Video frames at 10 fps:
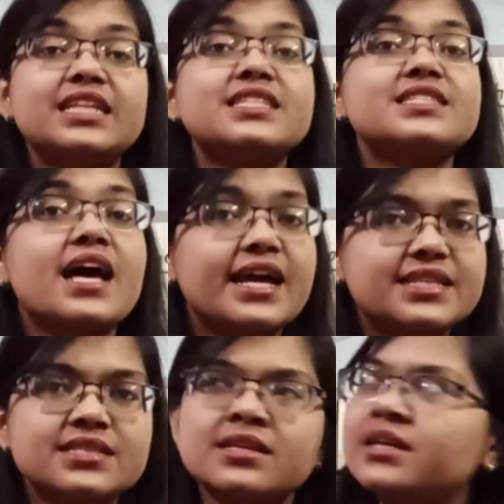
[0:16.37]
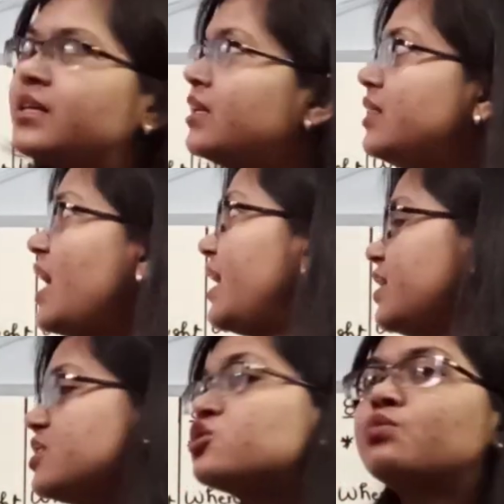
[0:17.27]
science, that
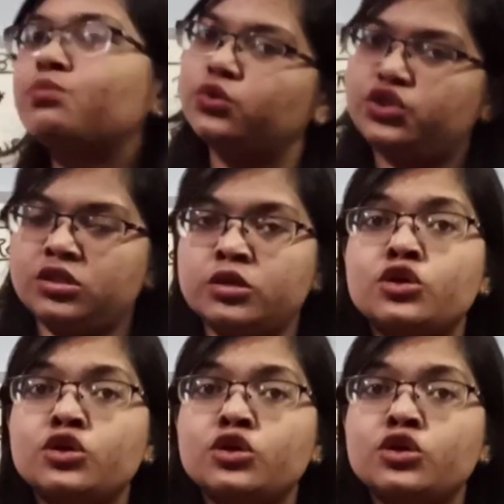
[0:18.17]
is motion.